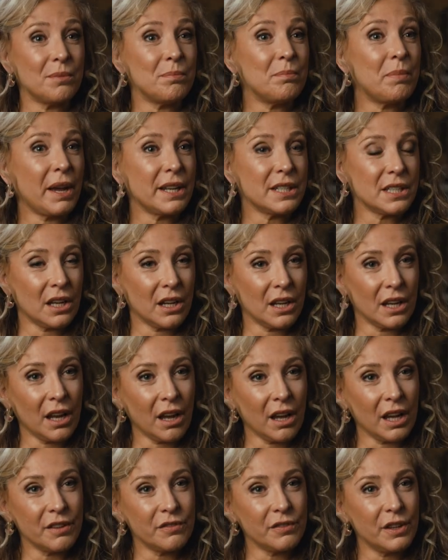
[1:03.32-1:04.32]
and better her
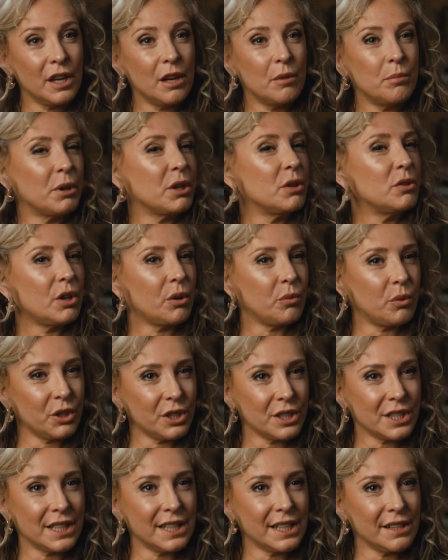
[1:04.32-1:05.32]
life, but you don't want
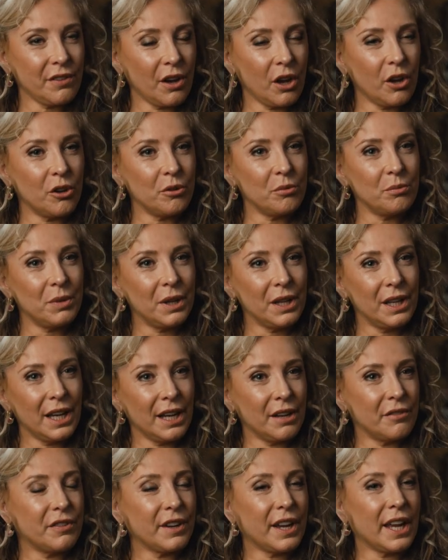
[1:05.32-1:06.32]
her to leave home
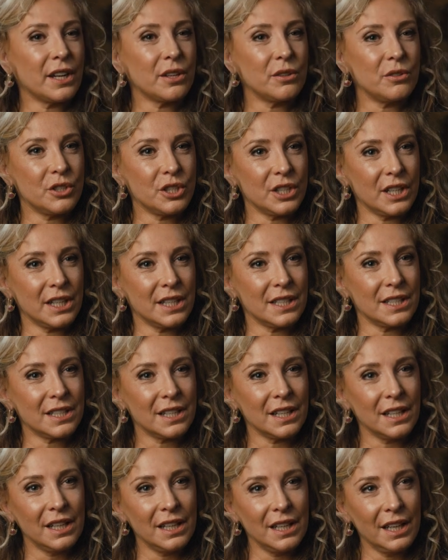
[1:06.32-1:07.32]
and forget who she
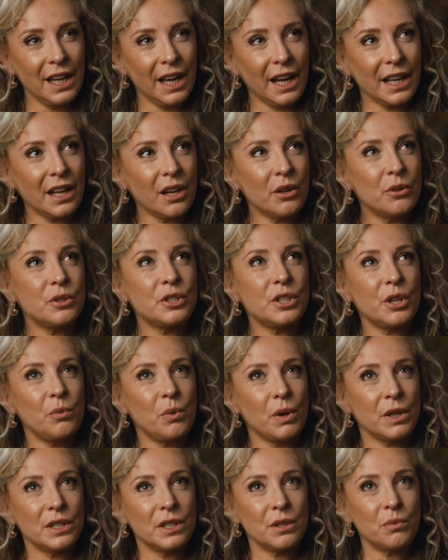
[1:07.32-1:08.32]
is. And I also
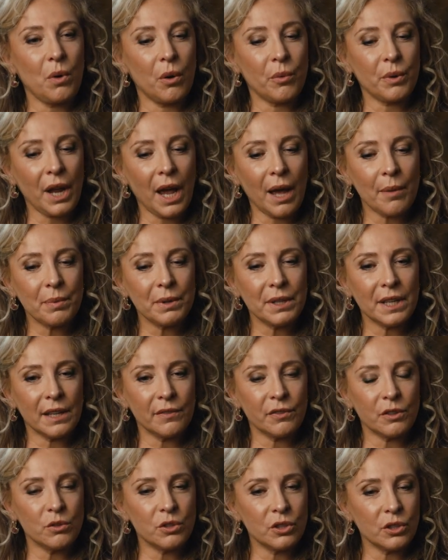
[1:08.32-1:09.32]
wondered what would happen
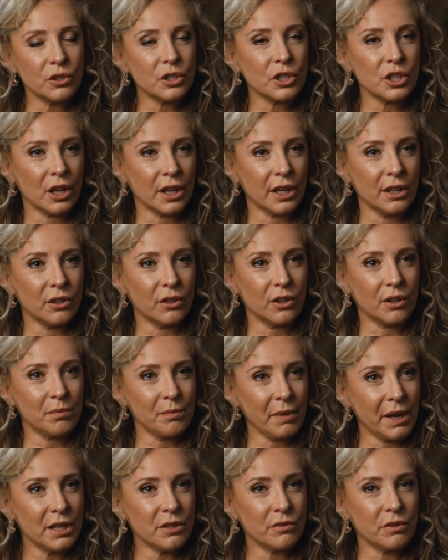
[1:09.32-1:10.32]
if you took Shylock,
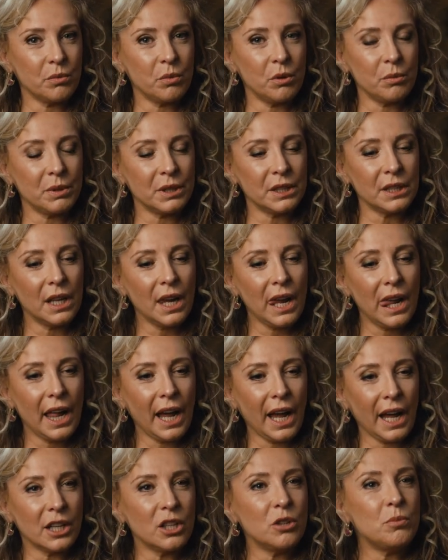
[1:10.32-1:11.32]
made her a woman,
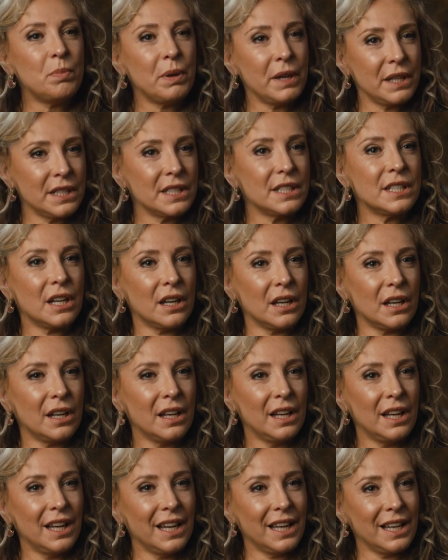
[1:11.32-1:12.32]
and you pitted her
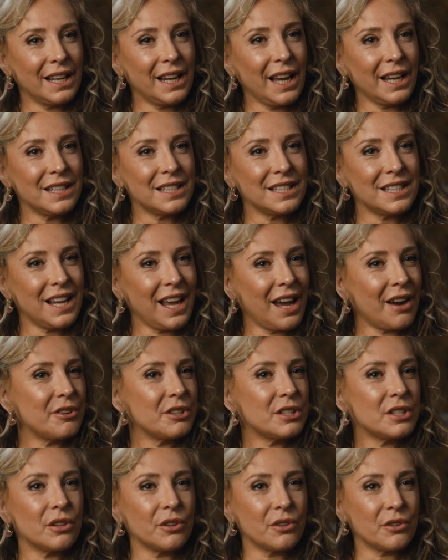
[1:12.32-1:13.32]
against the
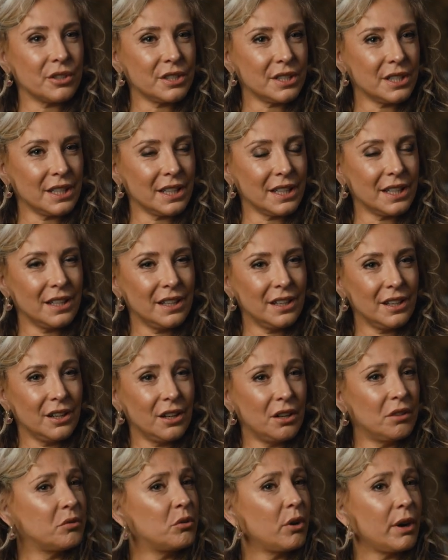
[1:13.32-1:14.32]
aristocracy
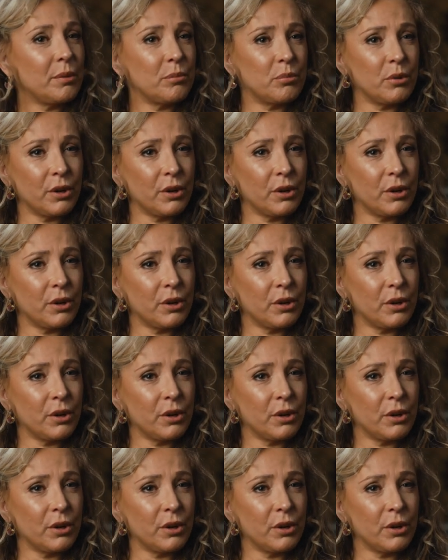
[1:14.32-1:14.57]
of Great